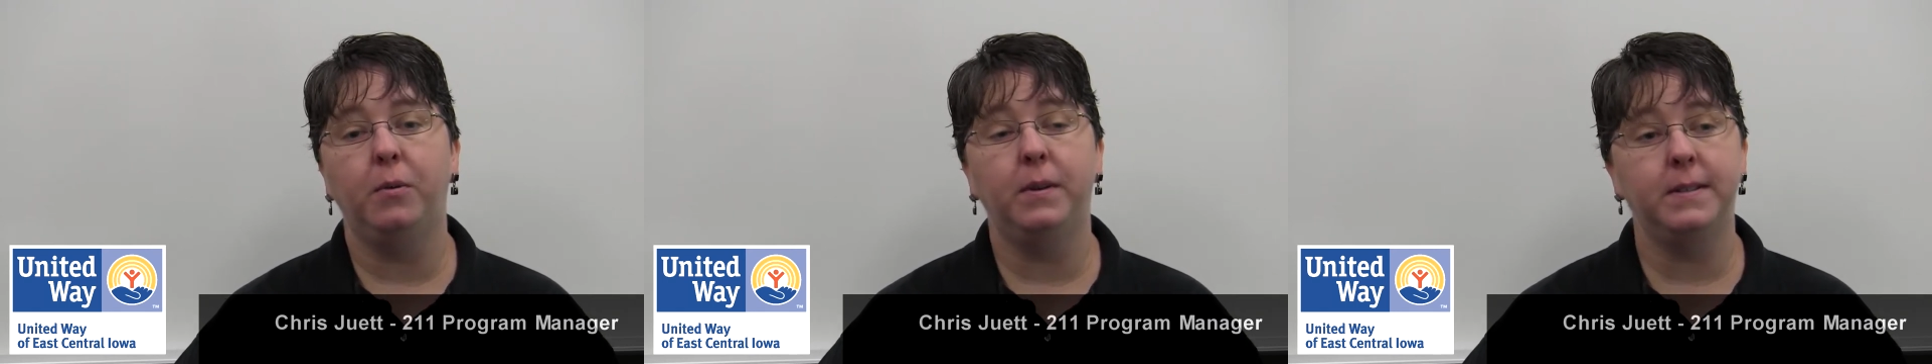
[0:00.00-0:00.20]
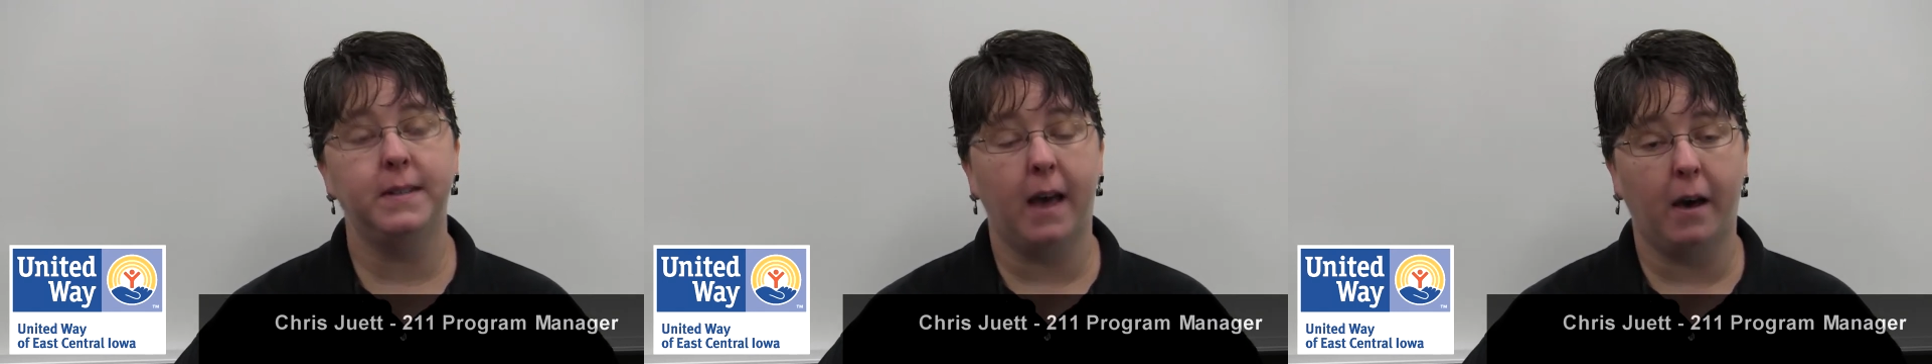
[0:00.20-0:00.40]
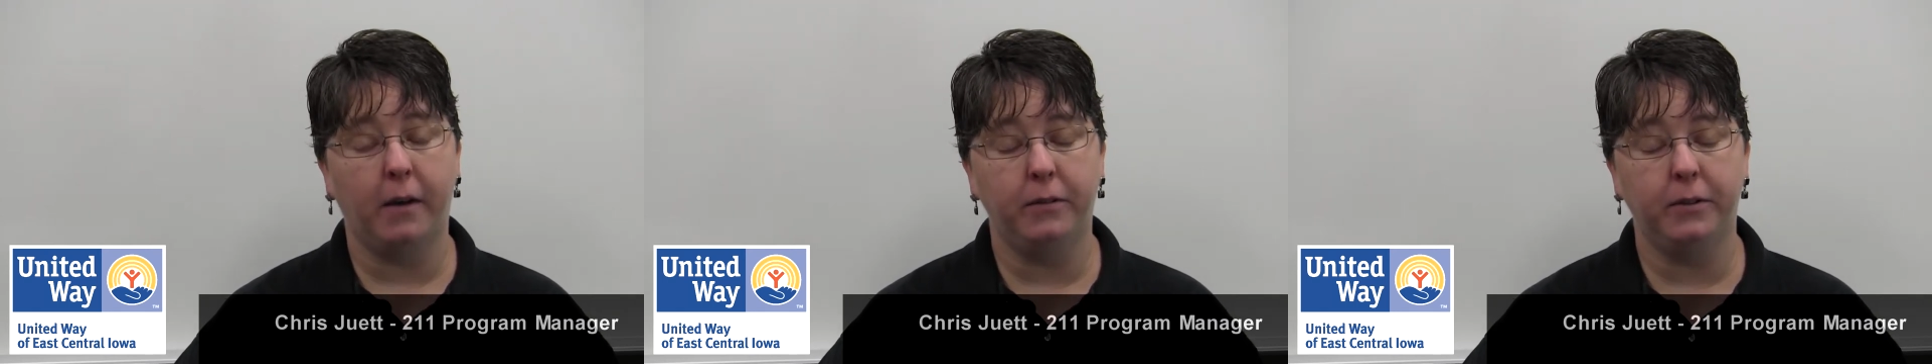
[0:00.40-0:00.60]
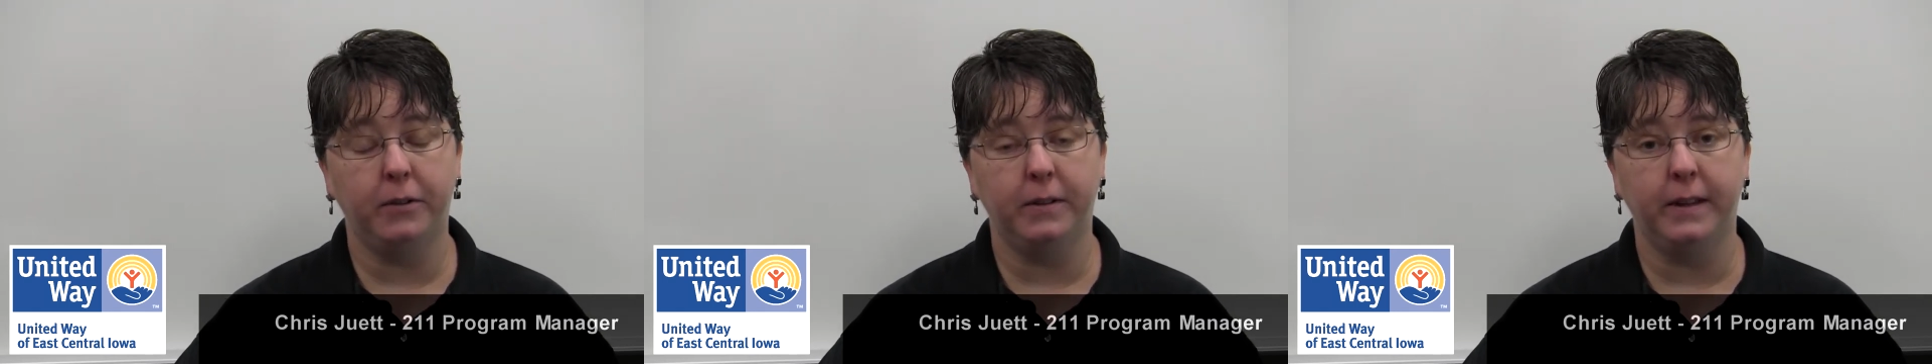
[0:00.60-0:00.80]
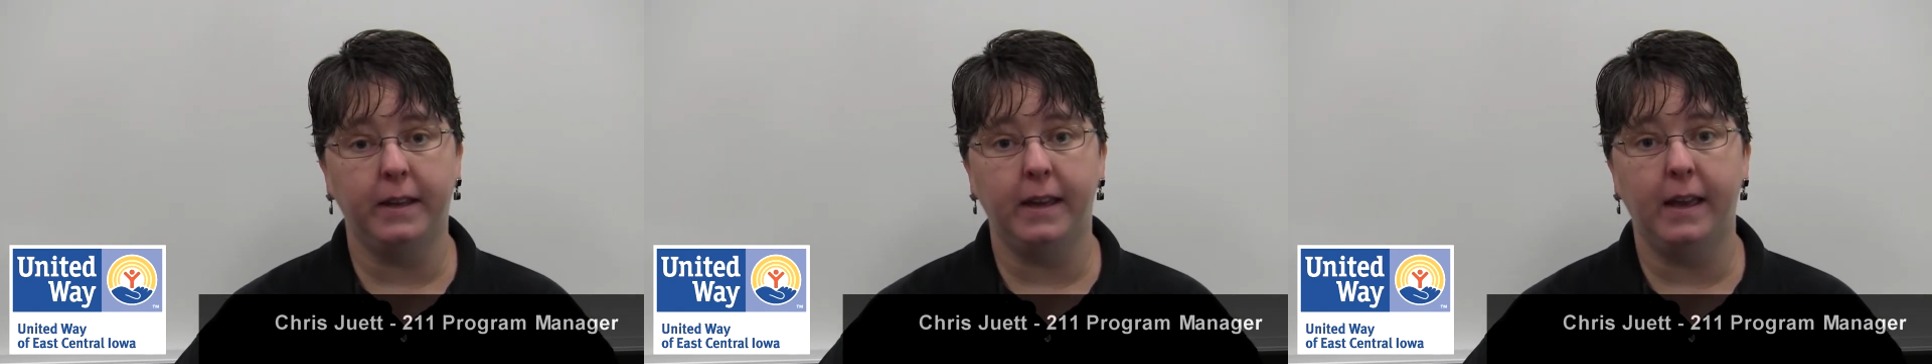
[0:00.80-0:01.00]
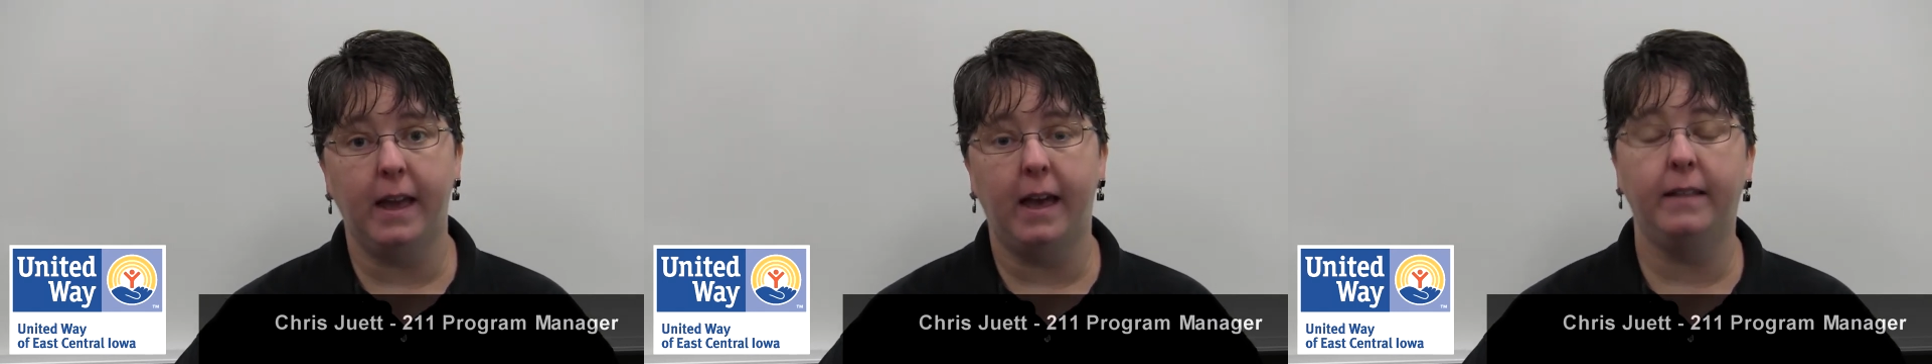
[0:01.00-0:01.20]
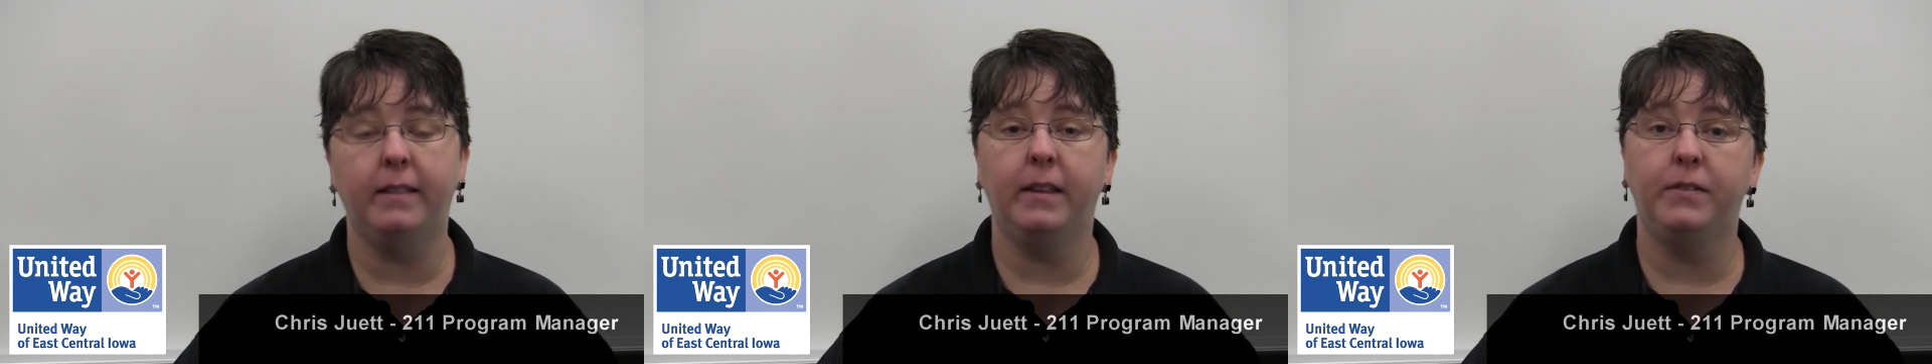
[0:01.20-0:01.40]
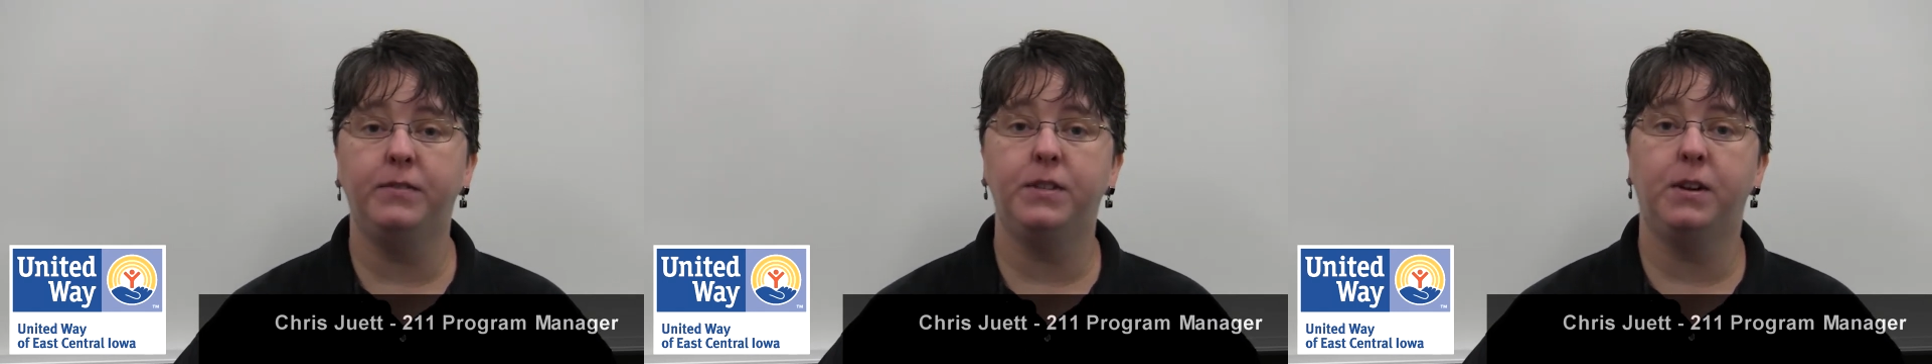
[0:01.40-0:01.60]
who is elderly
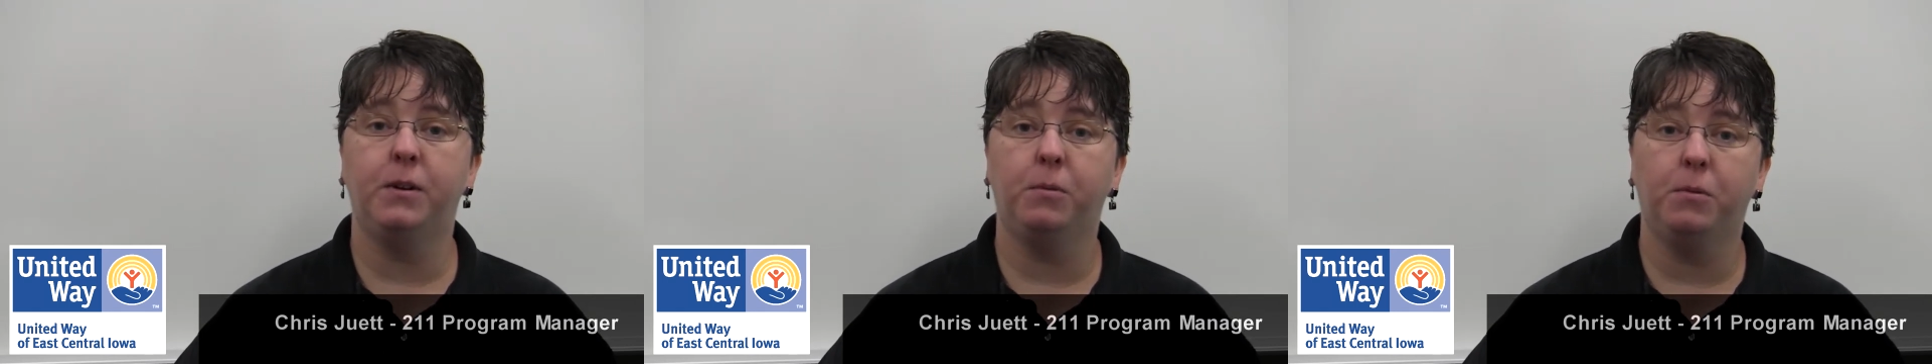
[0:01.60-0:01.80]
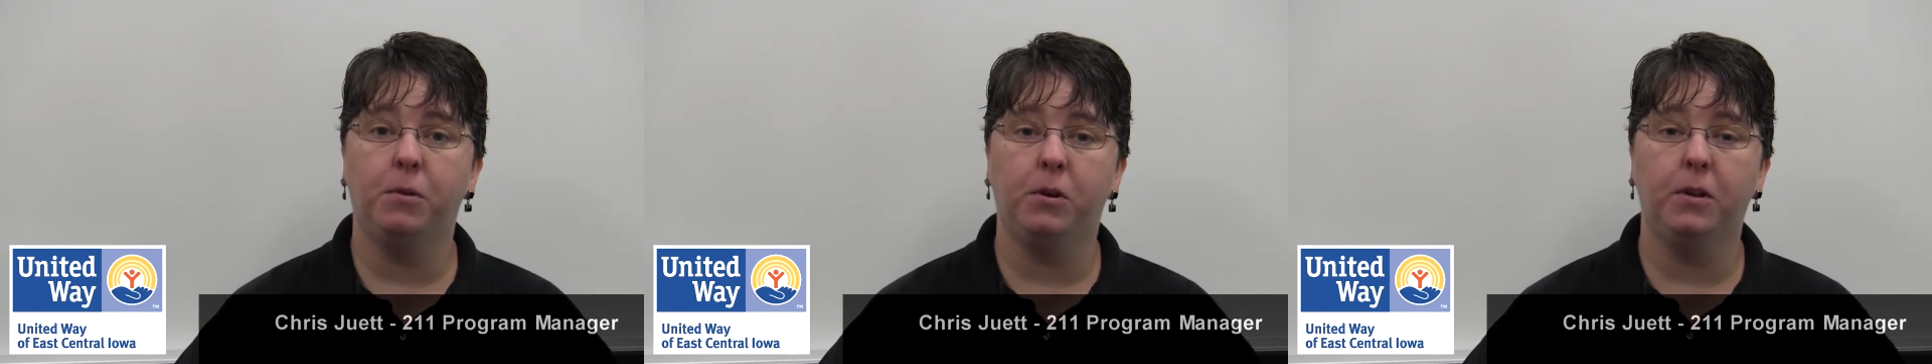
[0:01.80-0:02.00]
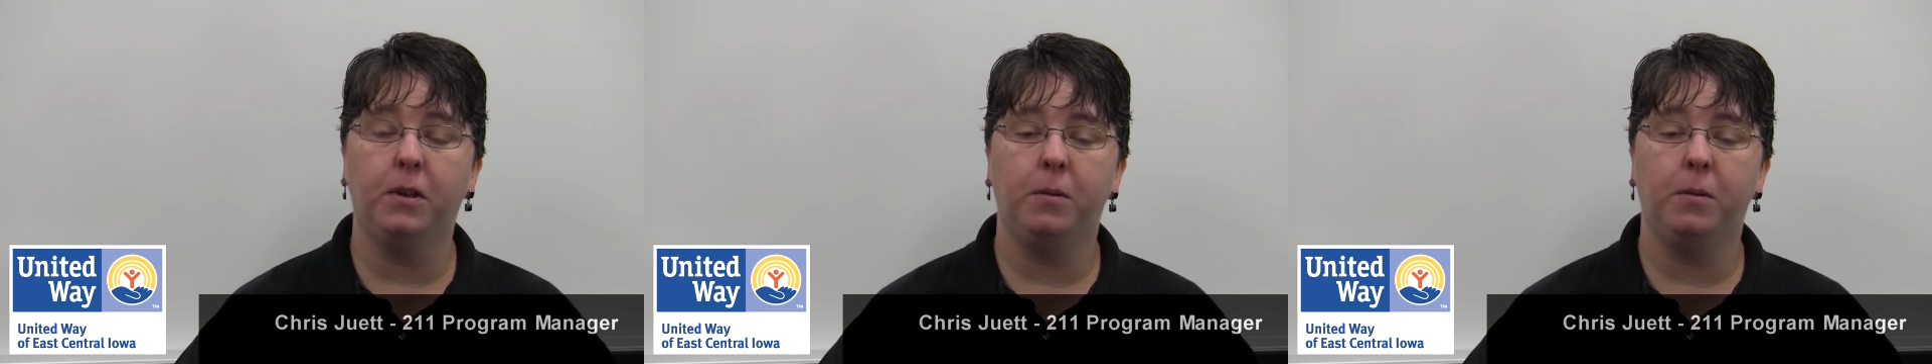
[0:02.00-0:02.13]
and lives in a rural